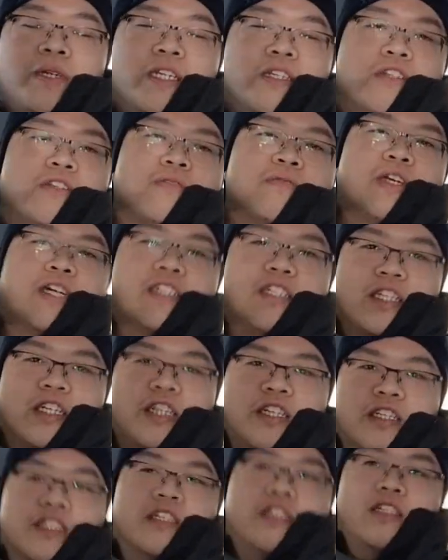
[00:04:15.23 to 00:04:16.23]
United
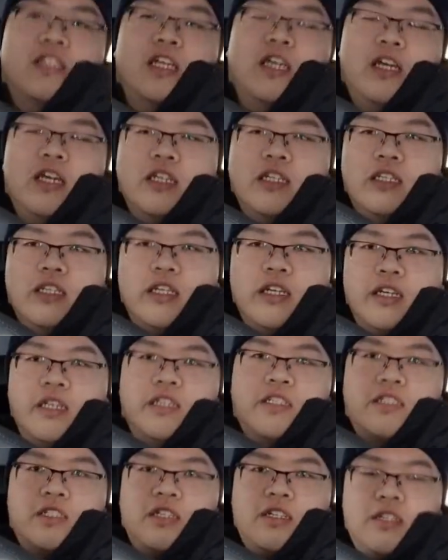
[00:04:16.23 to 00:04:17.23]
Kingdom and
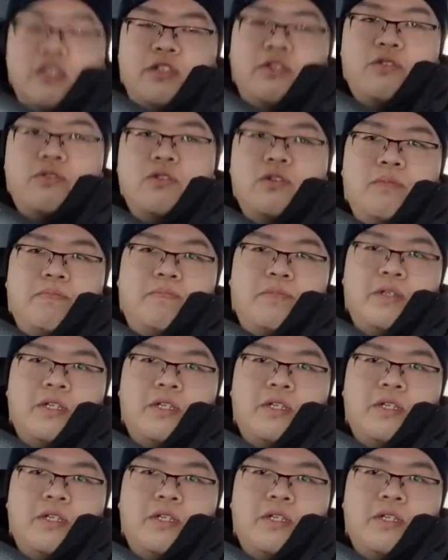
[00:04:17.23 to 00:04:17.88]
Europe.